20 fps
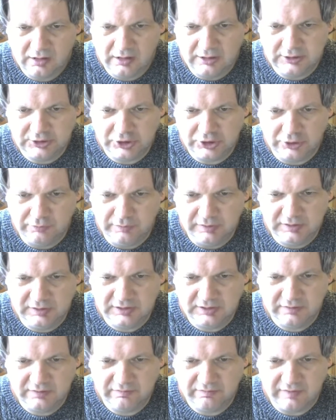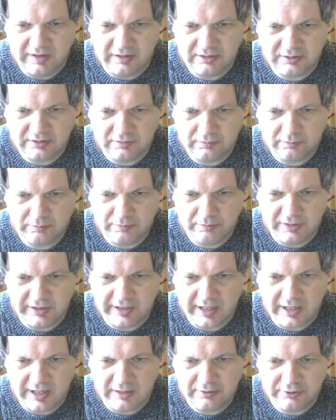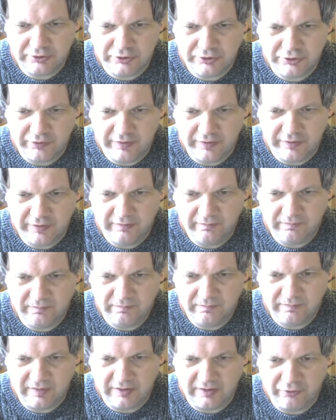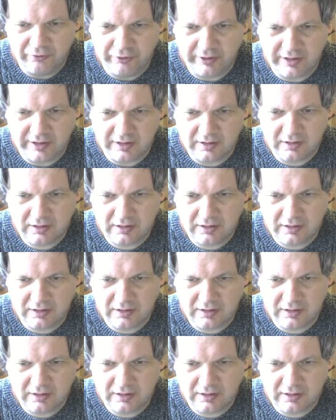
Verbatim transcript: instrument that began during the